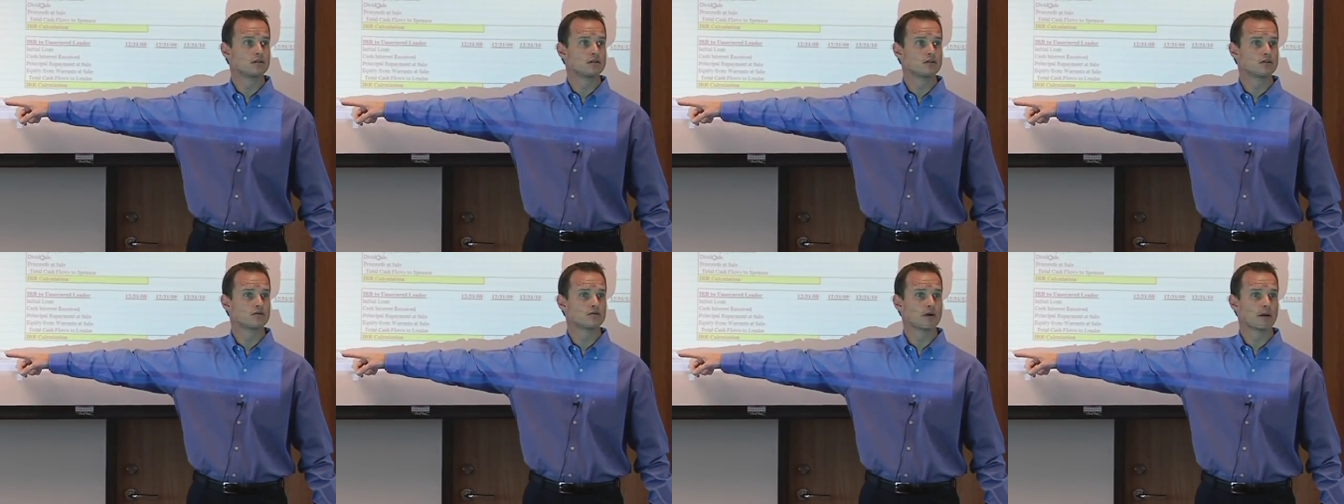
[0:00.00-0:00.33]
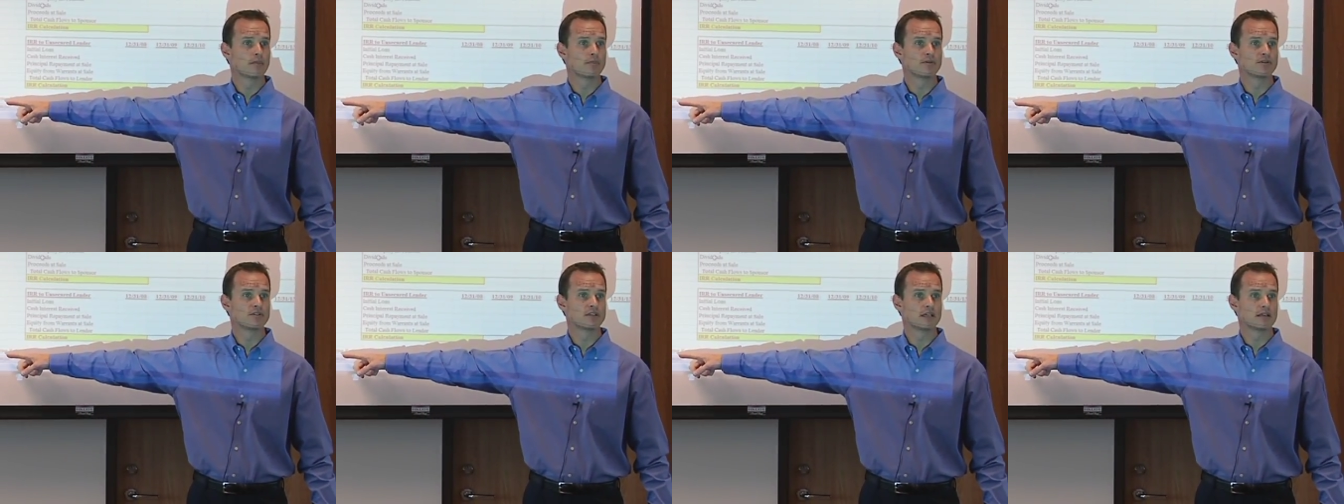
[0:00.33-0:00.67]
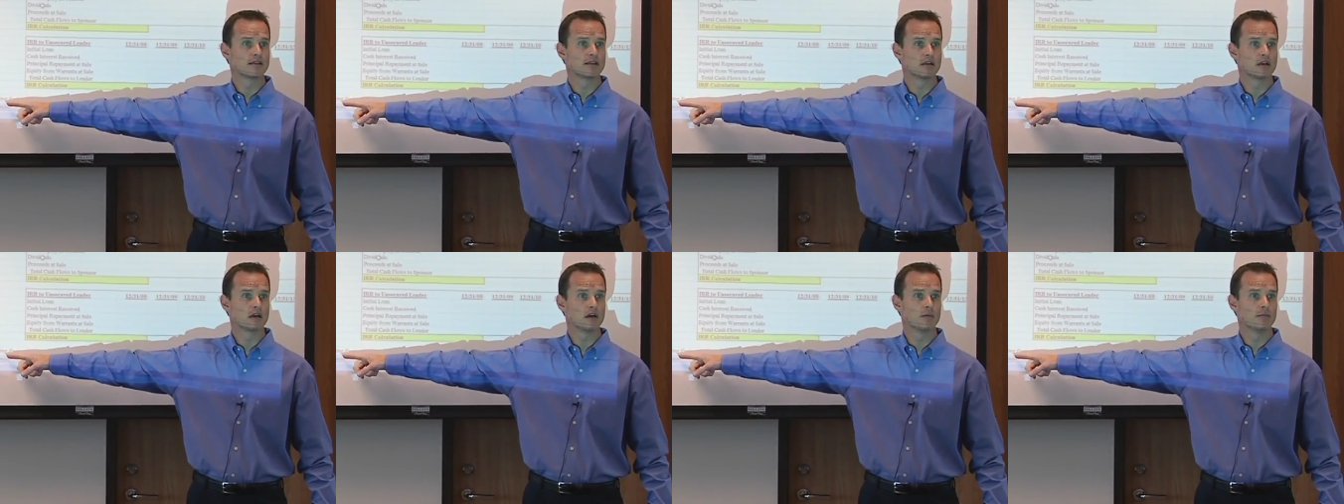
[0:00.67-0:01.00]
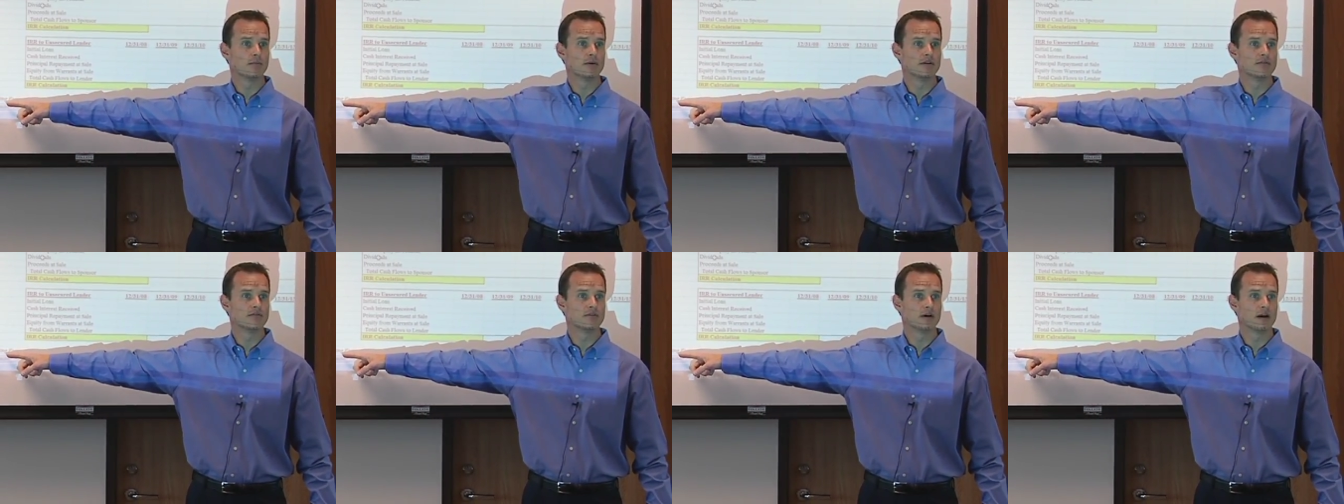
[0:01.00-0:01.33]
to represent the
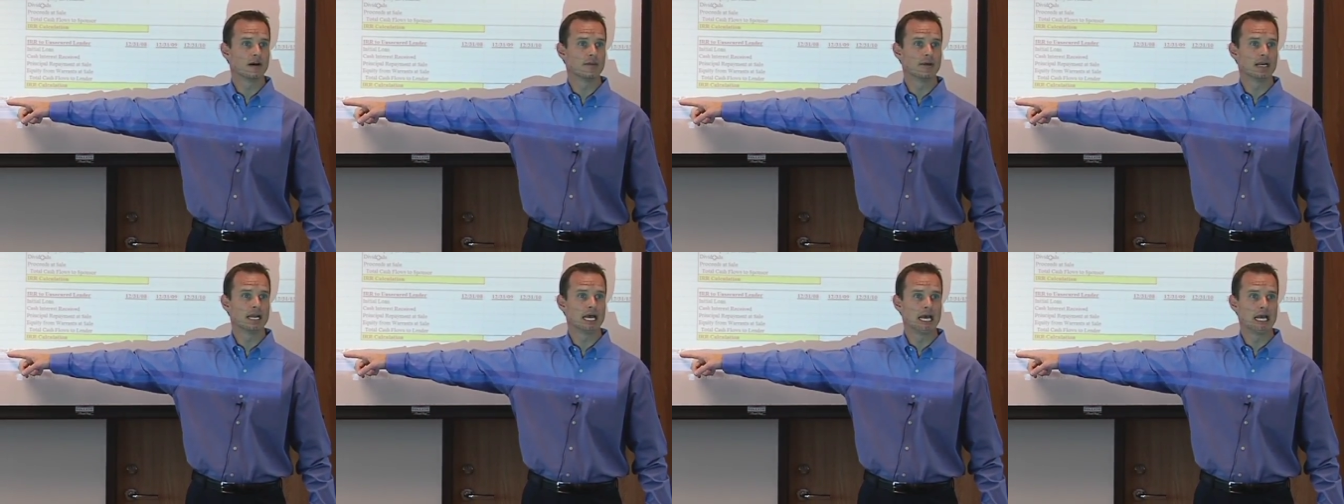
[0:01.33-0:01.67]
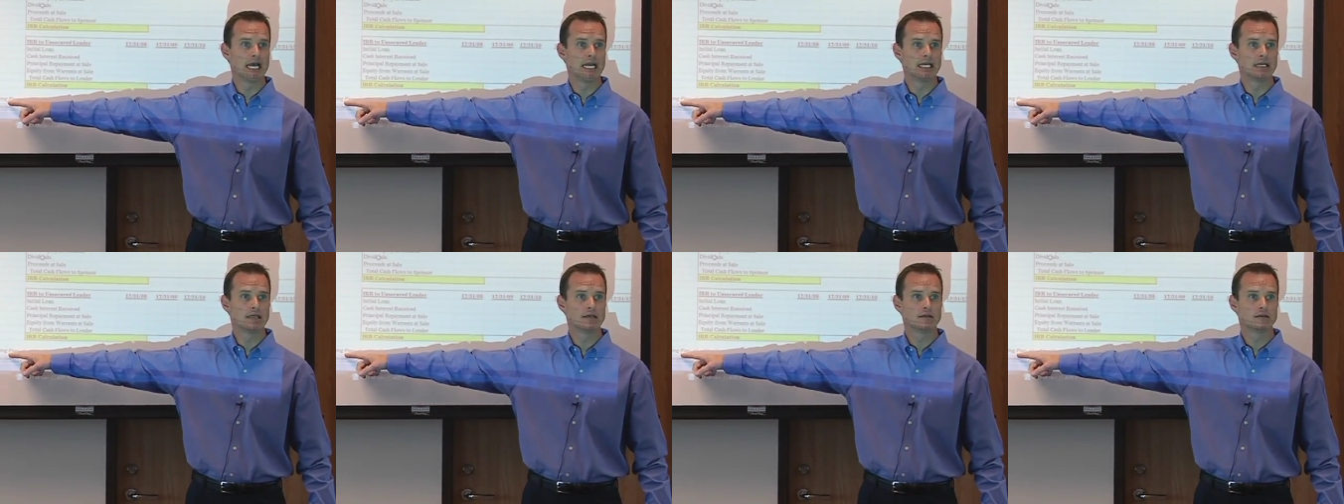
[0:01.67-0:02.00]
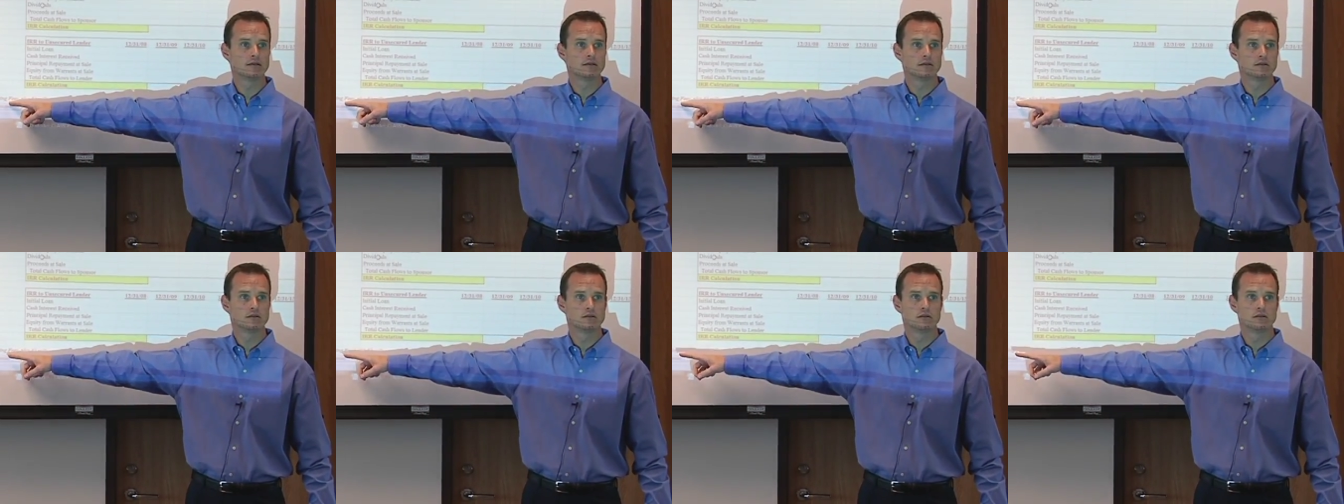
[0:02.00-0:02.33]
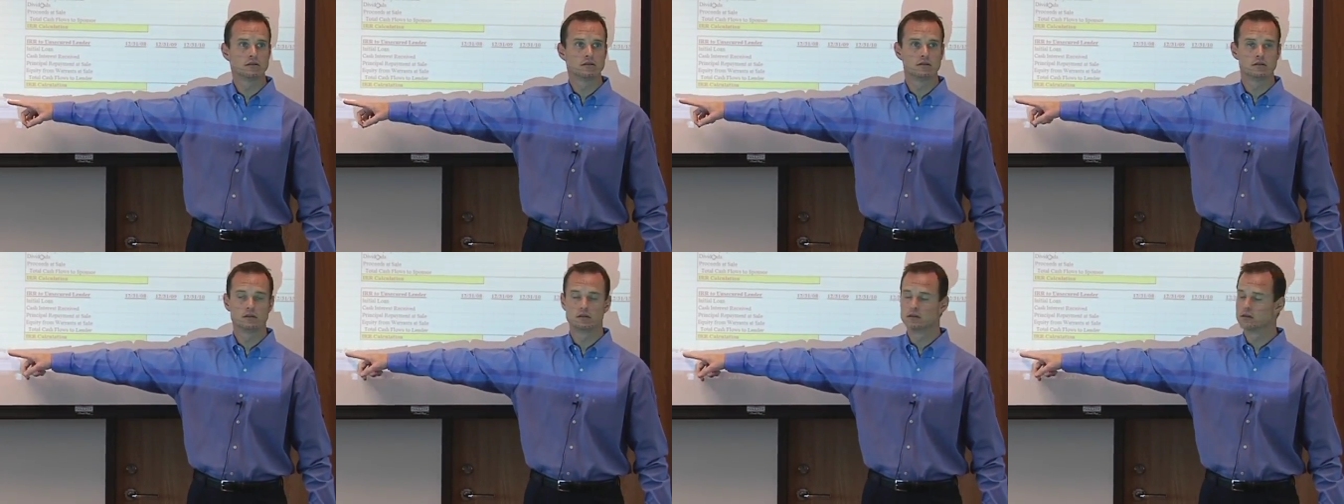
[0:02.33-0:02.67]
company for M&A,
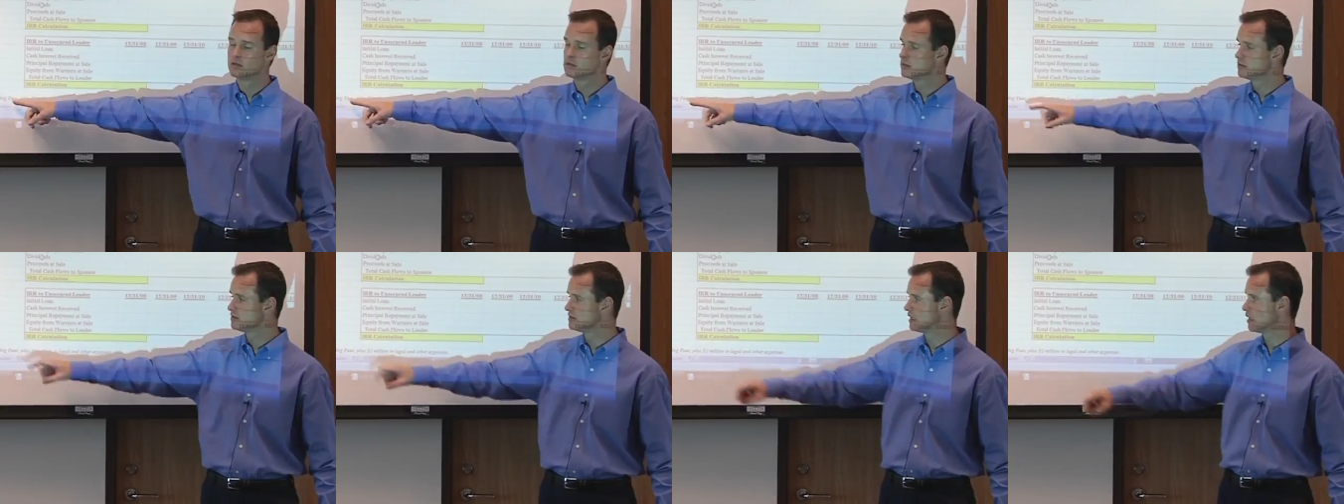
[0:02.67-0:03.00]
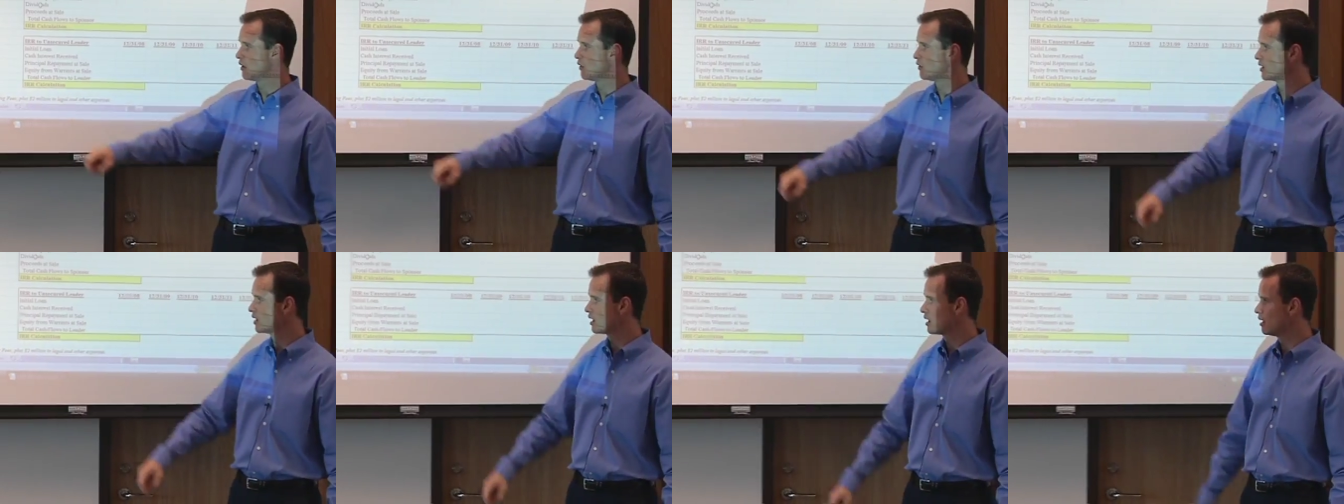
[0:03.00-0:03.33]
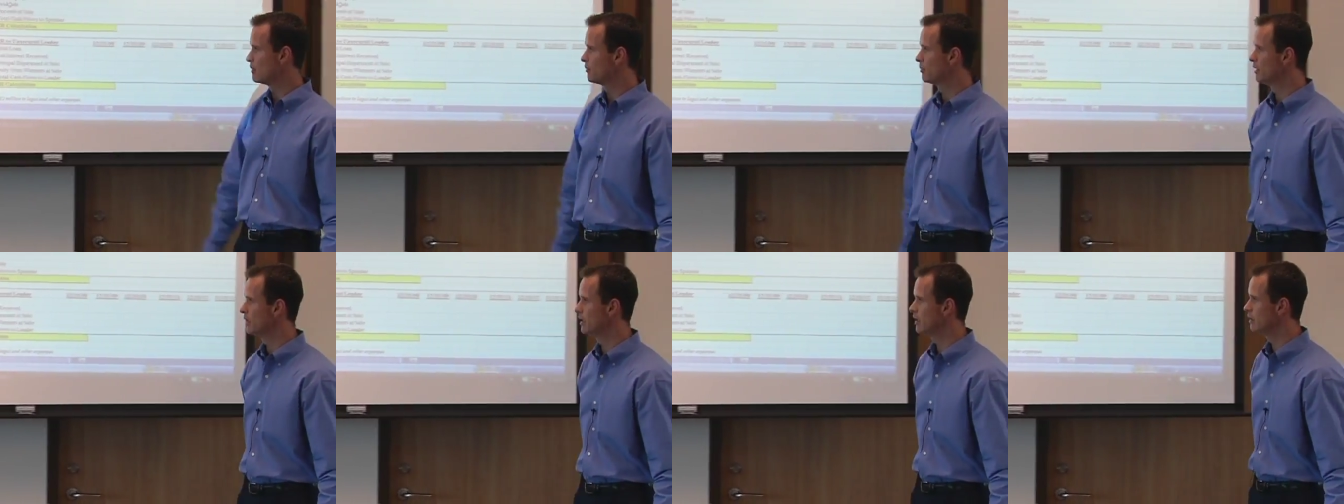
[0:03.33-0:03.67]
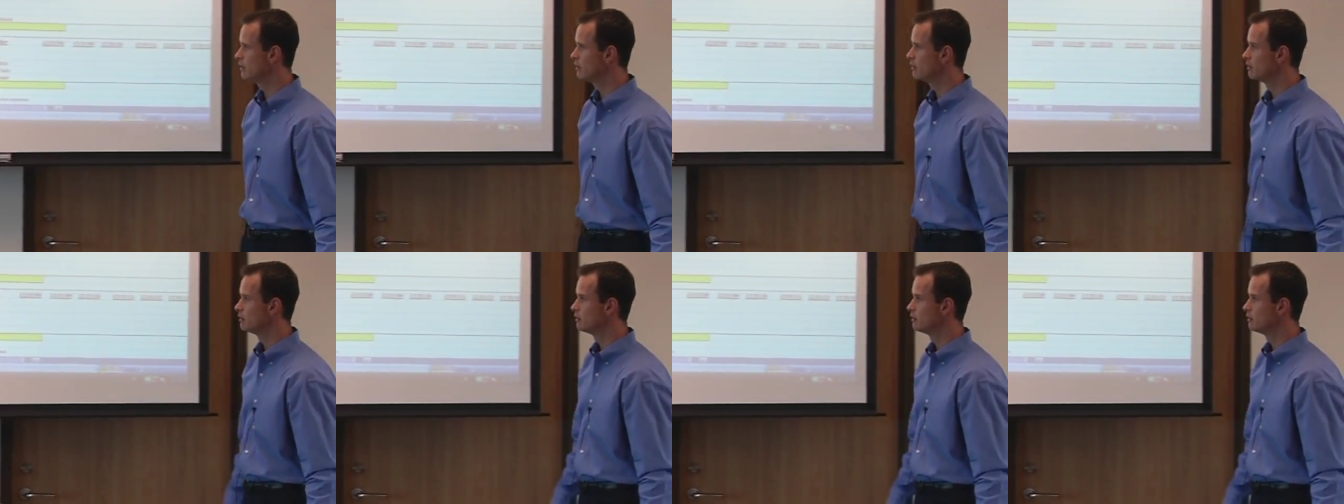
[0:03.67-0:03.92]
to sell the company.